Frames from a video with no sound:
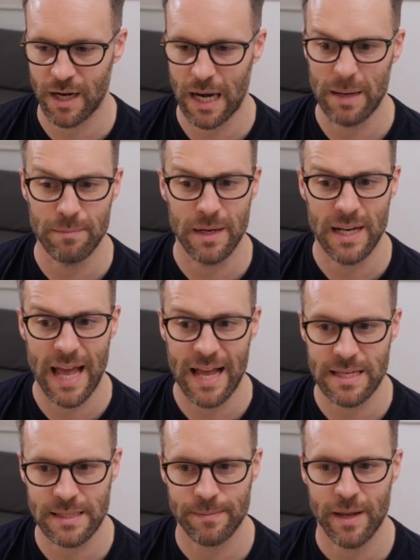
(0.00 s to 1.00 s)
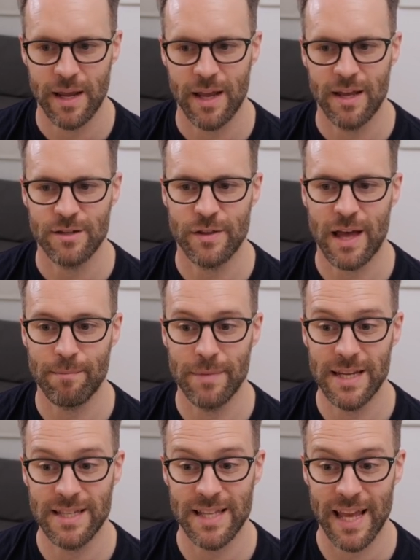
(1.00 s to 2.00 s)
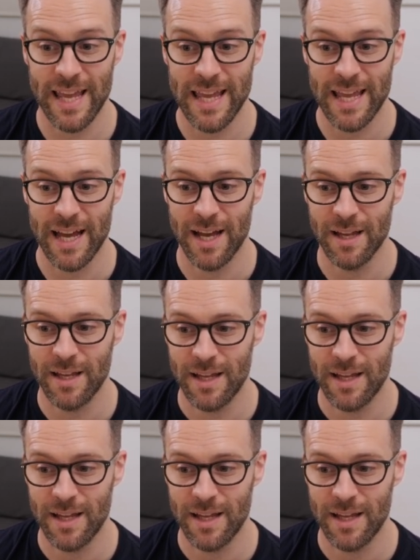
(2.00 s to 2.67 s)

claim less. So that means that here,